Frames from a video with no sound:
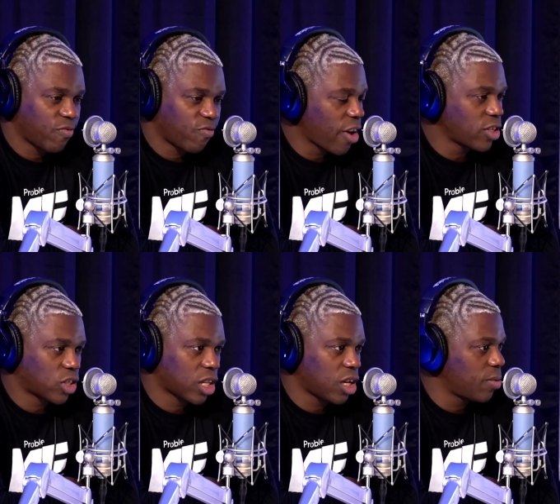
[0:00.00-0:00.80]
very
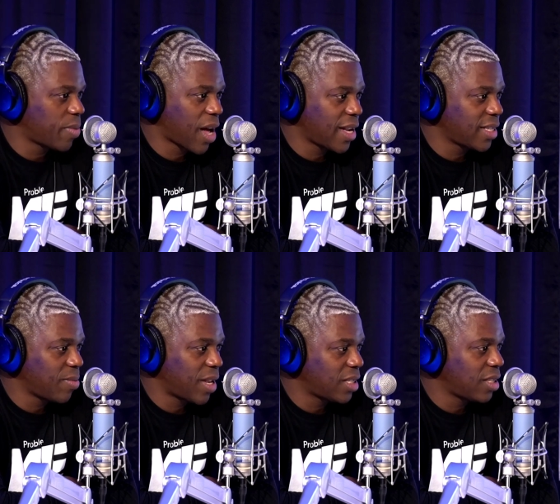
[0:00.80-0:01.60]
slow behind
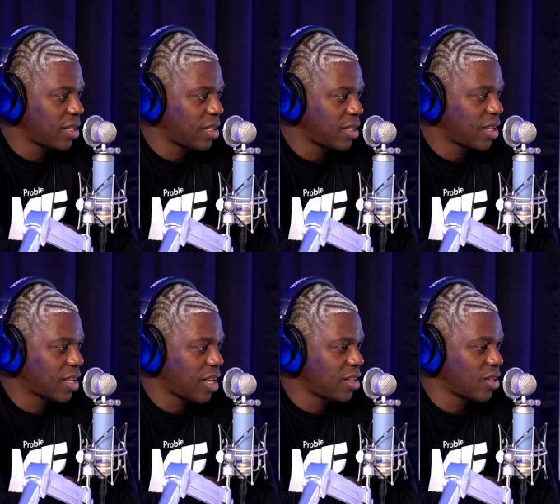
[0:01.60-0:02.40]
him and the
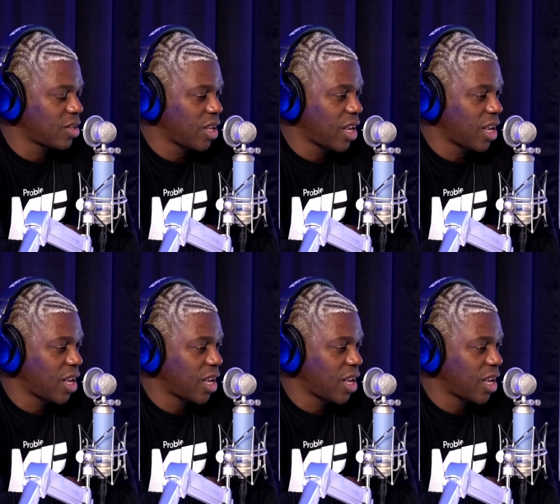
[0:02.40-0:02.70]
kid